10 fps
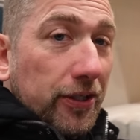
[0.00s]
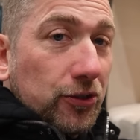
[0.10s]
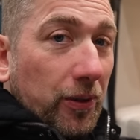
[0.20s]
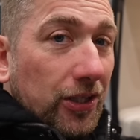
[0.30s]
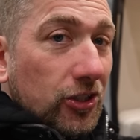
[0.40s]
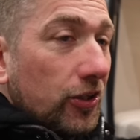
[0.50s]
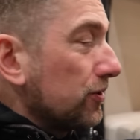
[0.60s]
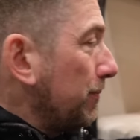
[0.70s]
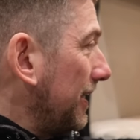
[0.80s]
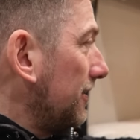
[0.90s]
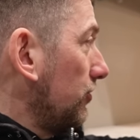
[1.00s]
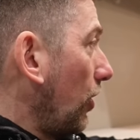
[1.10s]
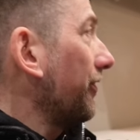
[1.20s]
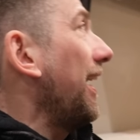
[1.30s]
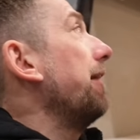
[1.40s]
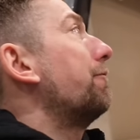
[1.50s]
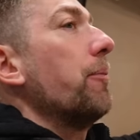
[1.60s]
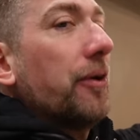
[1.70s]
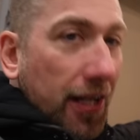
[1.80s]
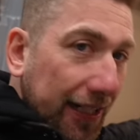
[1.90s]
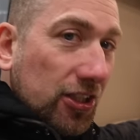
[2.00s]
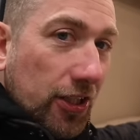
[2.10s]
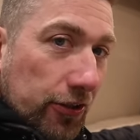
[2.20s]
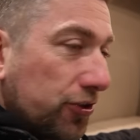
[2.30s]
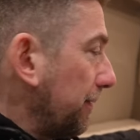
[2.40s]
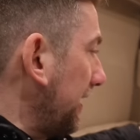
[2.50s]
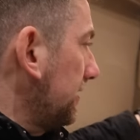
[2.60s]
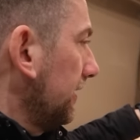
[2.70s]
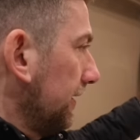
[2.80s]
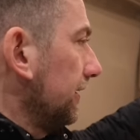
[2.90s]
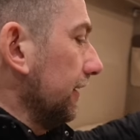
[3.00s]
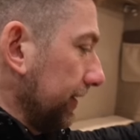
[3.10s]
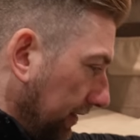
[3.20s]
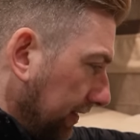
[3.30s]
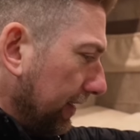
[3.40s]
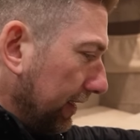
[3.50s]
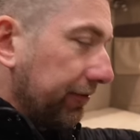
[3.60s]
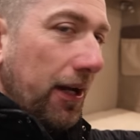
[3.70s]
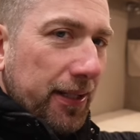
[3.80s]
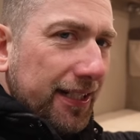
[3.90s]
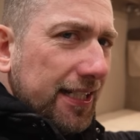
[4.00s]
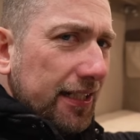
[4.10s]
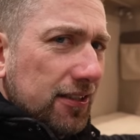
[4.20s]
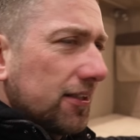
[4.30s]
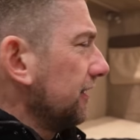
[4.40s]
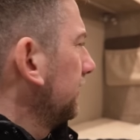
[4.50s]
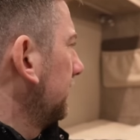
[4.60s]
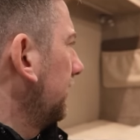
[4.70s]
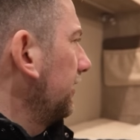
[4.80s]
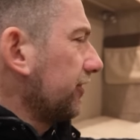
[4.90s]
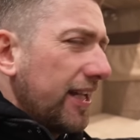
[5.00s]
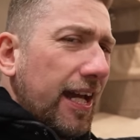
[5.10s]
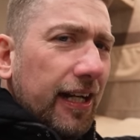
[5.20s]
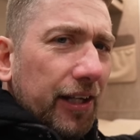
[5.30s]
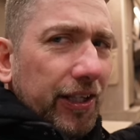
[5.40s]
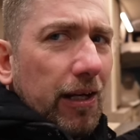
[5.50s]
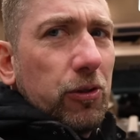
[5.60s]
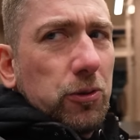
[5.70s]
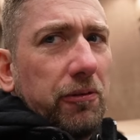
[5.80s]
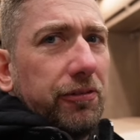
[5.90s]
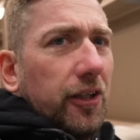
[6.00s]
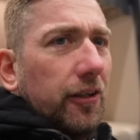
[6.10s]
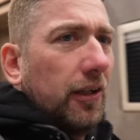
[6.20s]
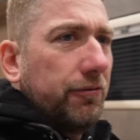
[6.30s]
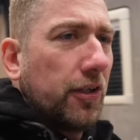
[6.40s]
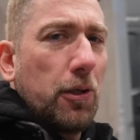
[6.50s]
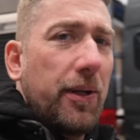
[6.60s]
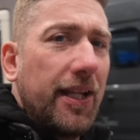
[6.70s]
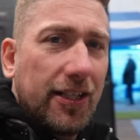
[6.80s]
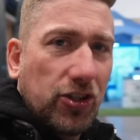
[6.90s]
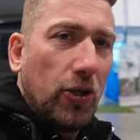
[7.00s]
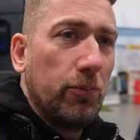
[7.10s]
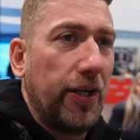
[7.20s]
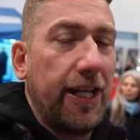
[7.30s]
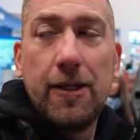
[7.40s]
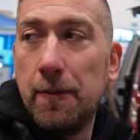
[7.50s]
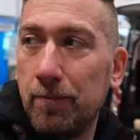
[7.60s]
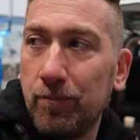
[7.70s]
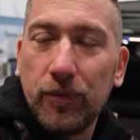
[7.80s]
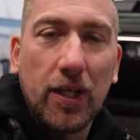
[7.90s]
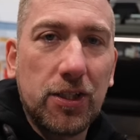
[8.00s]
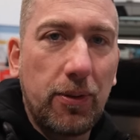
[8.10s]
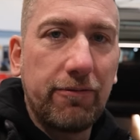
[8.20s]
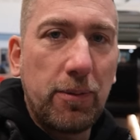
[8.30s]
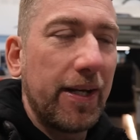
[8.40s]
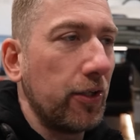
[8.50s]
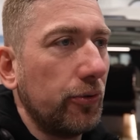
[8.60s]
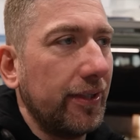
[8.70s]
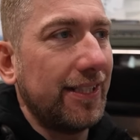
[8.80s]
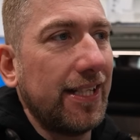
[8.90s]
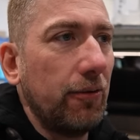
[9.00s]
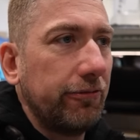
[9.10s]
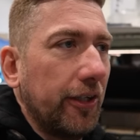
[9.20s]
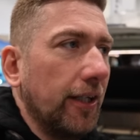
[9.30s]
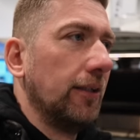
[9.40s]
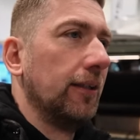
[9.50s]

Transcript: person wanted to go to bed, not that everybody has to go to bed, if that makes sense. So yeah, I think I much prefer, if you're going to pay that sort of money, to have your bed already set up for you.